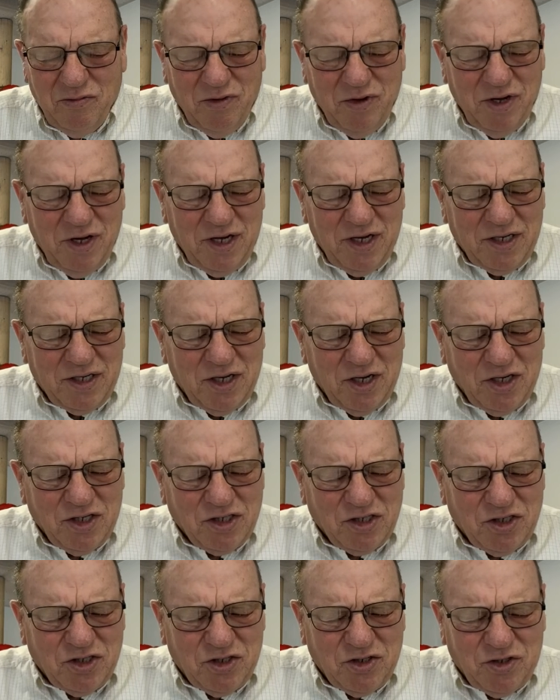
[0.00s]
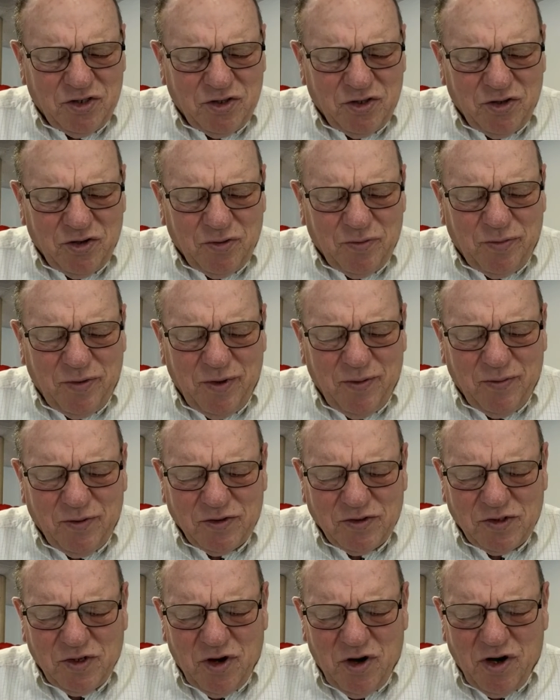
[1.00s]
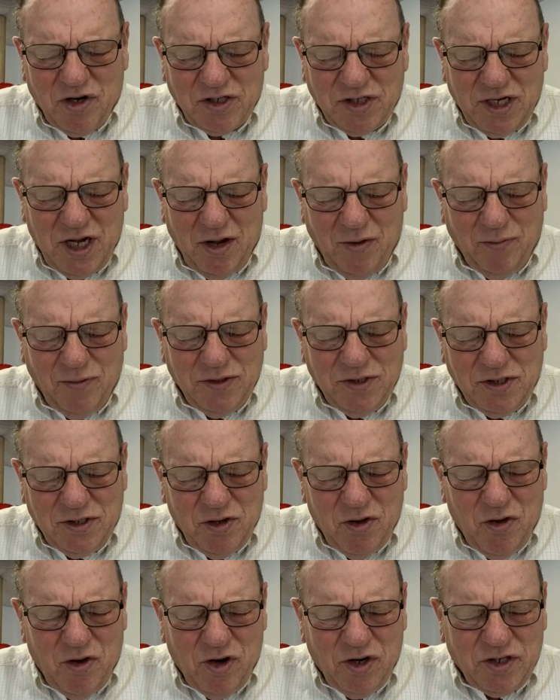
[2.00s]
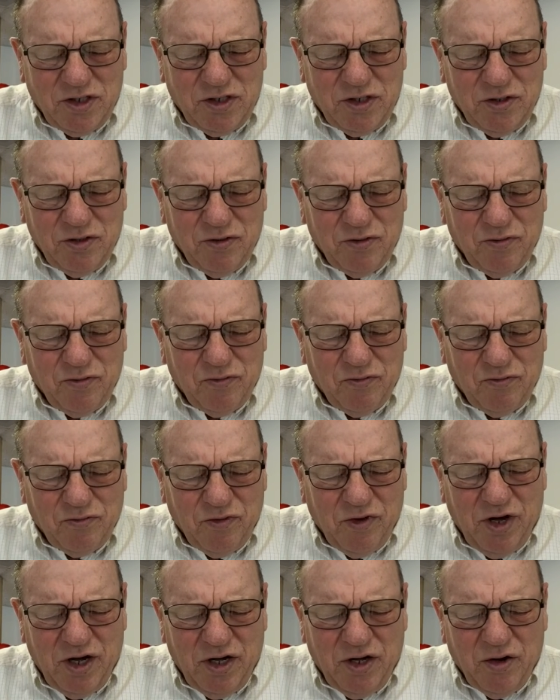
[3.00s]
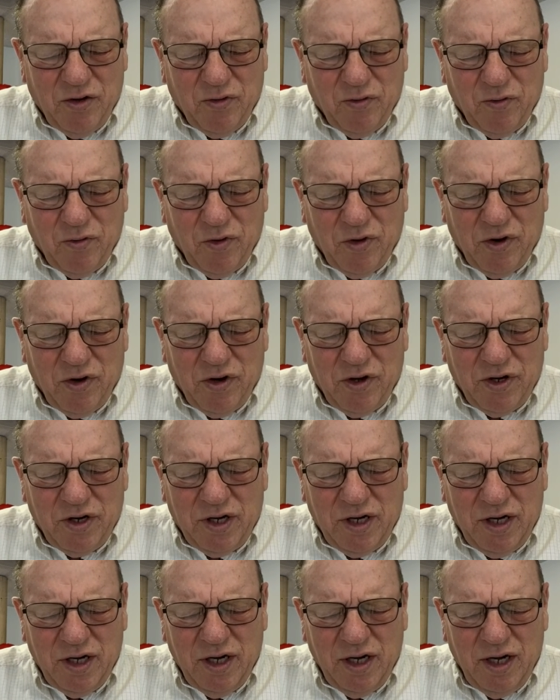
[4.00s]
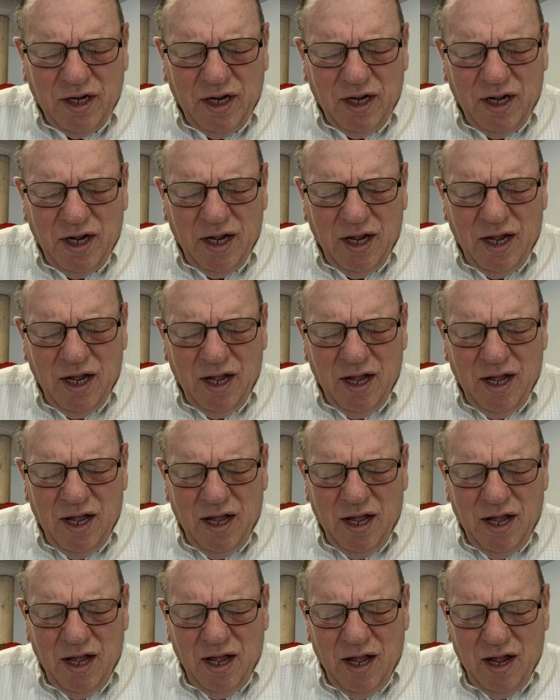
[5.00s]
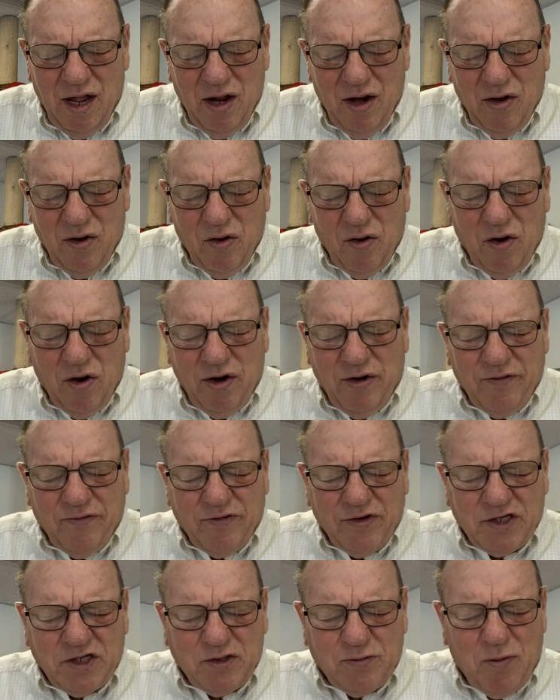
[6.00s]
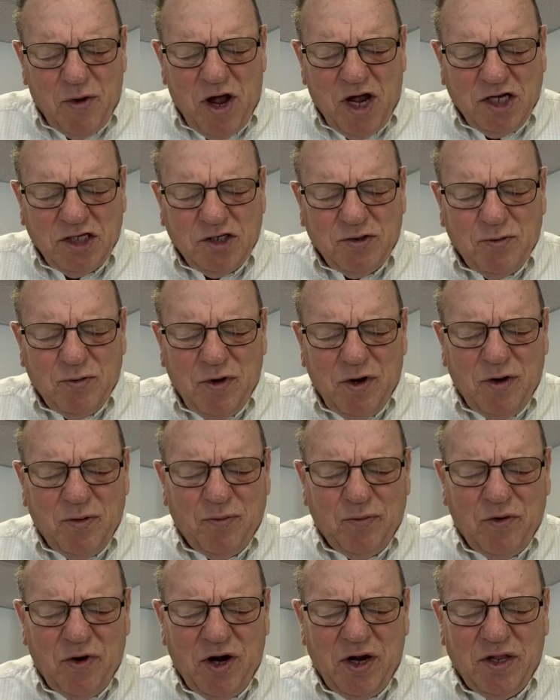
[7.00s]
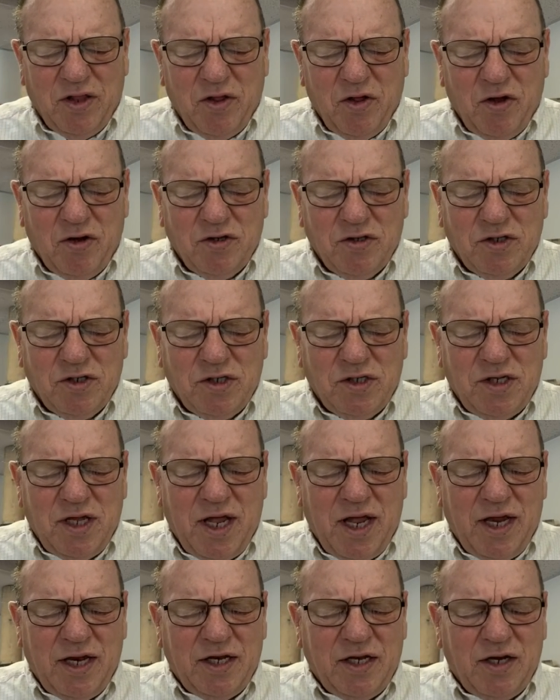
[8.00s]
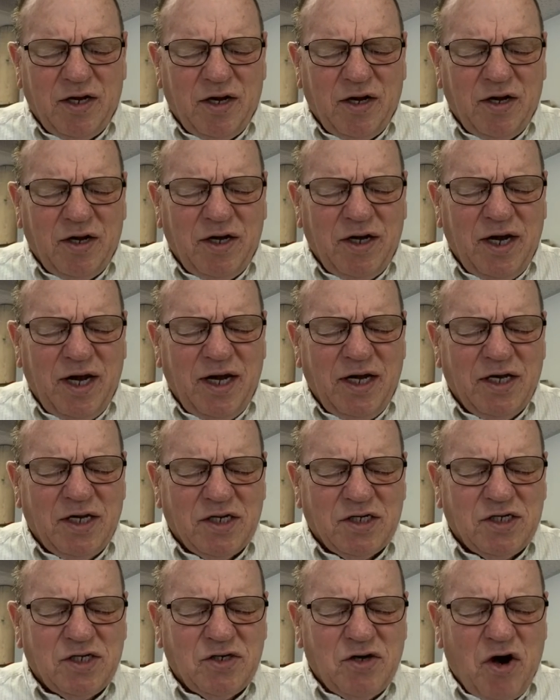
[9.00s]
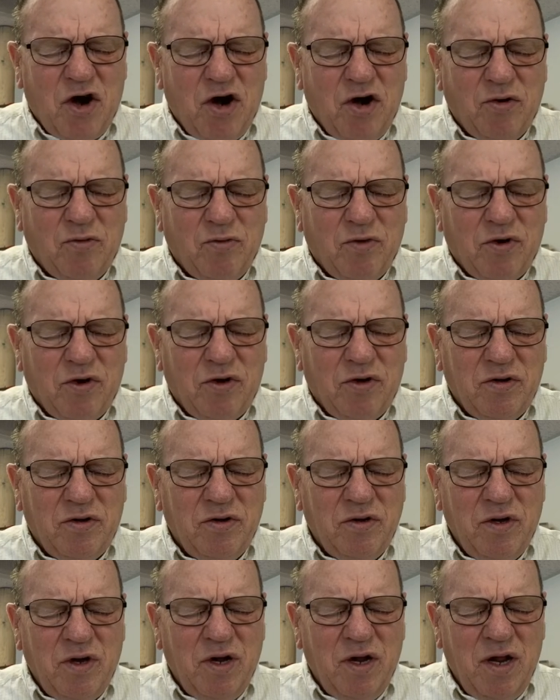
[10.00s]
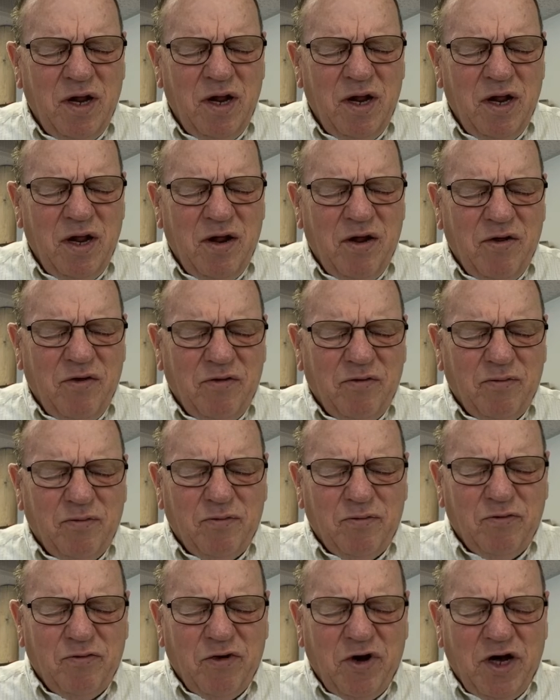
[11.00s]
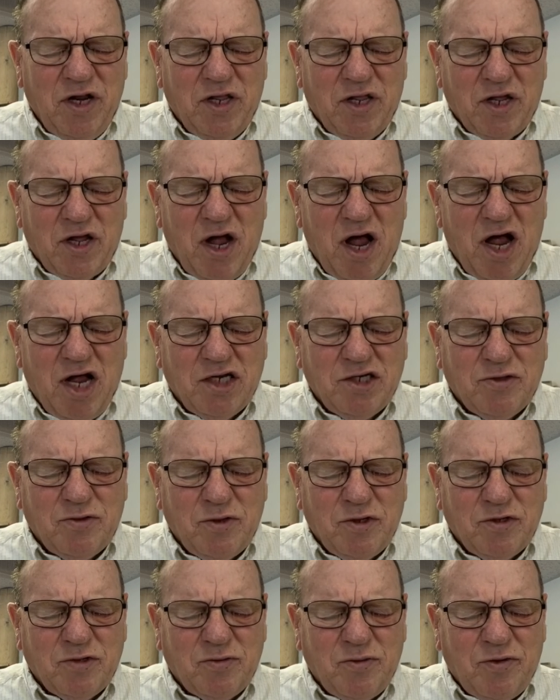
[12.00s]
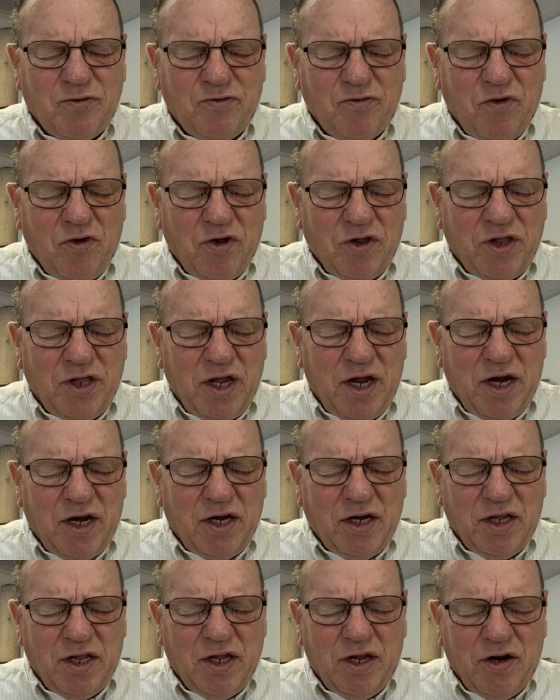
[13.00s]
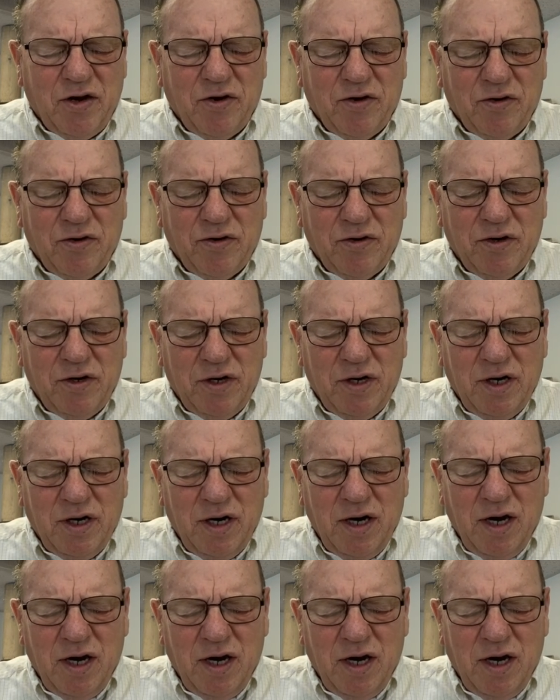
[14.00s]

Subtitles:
really touch your people's hearts. Help us, Lord, to read your word. Lord, if it's possible, I pray those that need to start will read the Gospels before the end of the year.